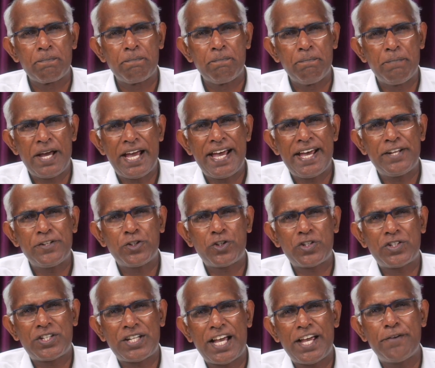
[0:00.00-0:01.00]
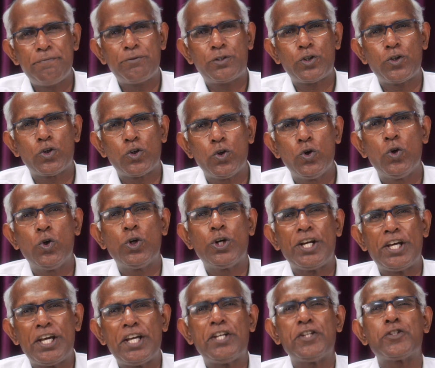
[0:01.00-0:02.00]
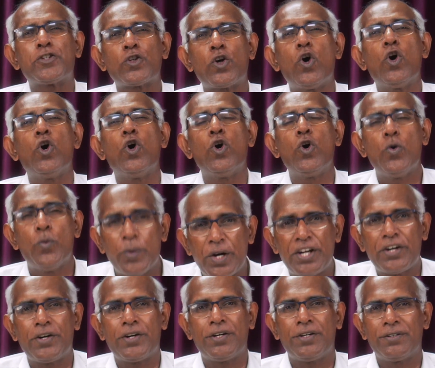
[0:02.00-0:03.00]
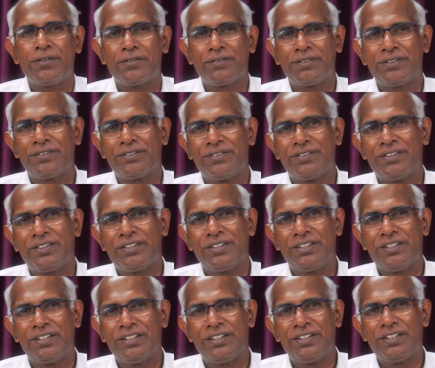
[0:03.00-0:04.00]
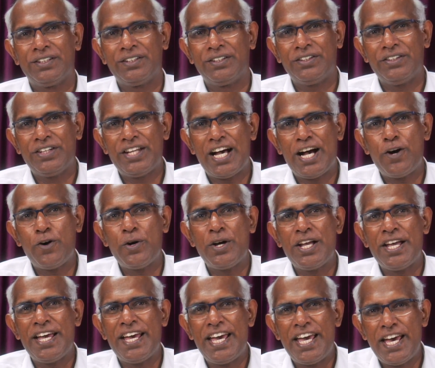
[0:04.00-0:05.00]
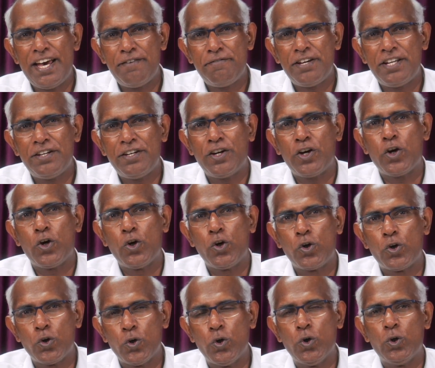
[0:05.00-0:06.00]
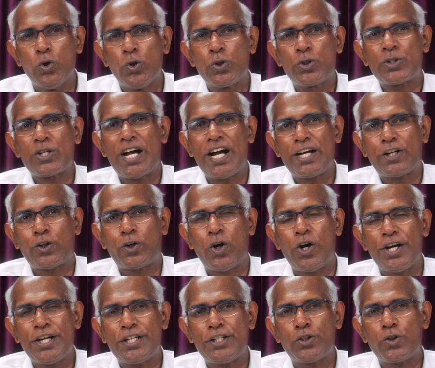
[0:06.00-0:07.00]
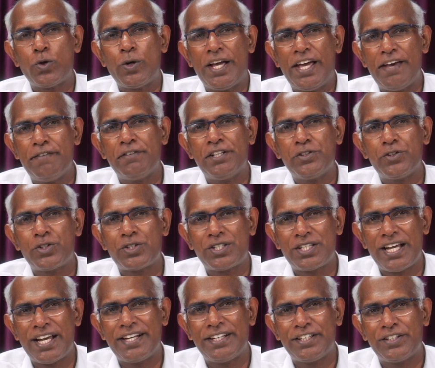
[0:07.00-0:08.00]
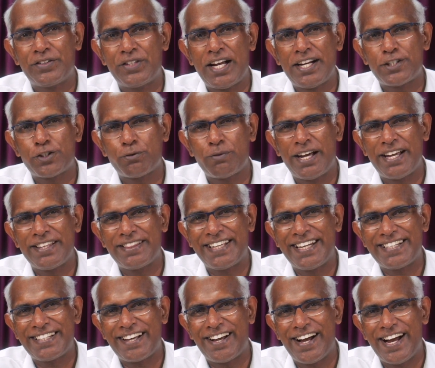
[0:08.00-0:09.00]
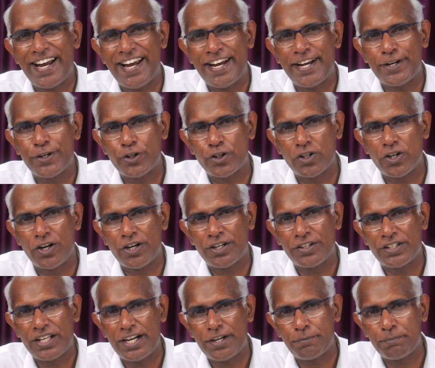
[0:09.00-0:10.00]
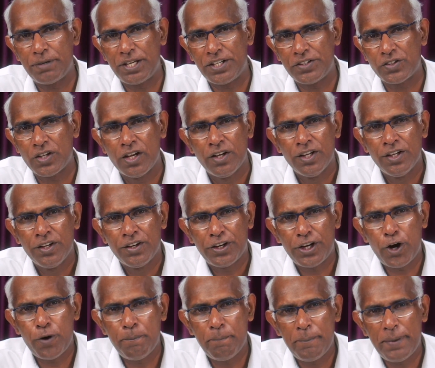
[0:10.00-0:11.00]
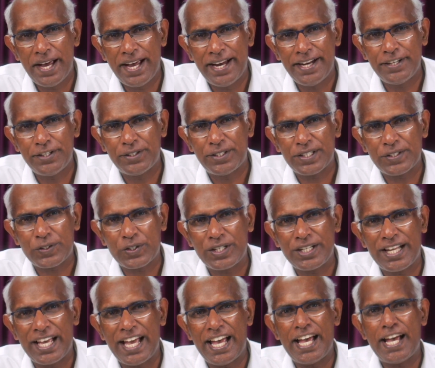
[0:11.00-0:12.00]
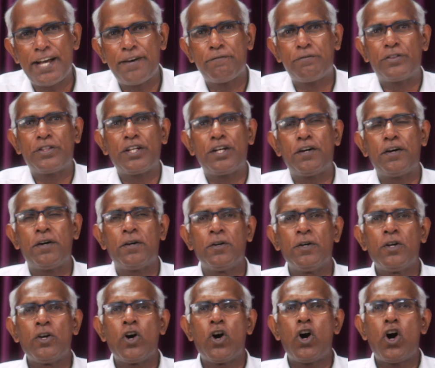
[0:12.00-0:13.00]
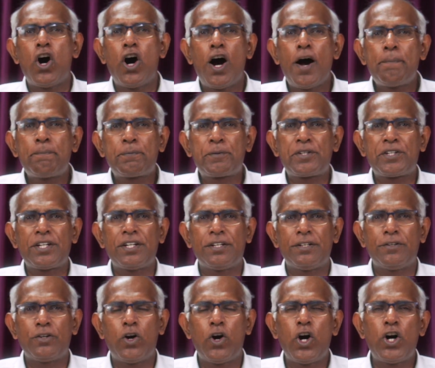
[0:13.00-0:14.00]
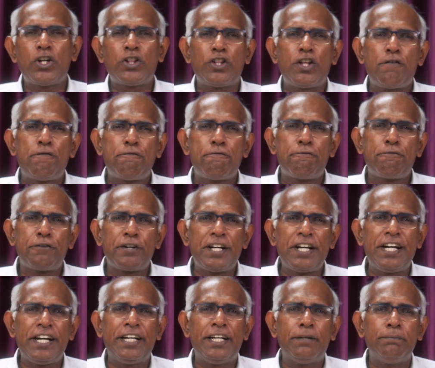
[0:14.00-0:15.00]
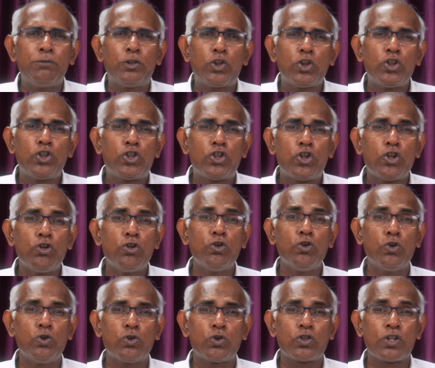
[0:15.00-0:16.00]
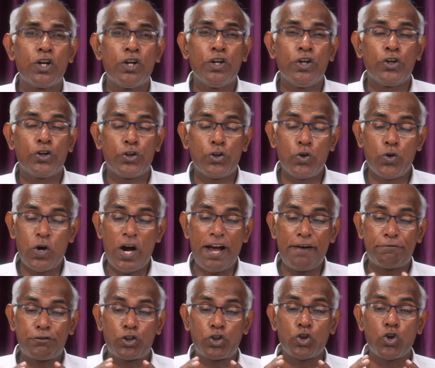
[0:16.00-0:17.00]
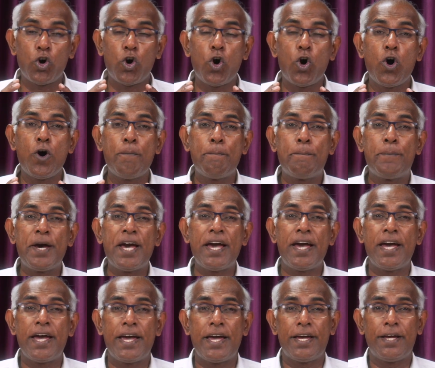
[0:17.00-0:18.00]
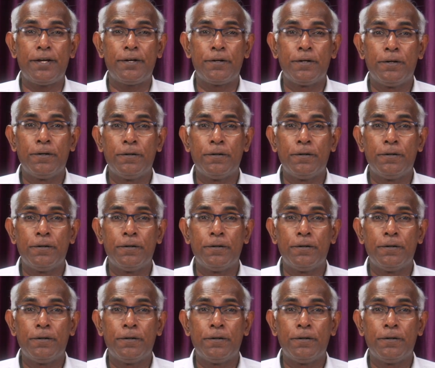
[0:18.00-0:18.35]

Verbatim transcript: Man's time to rule is over. Now, heaven rules according to heaven's standard. That's why that iron rod, that means now man doesn't have the option or the freedom to choose. You have to obey.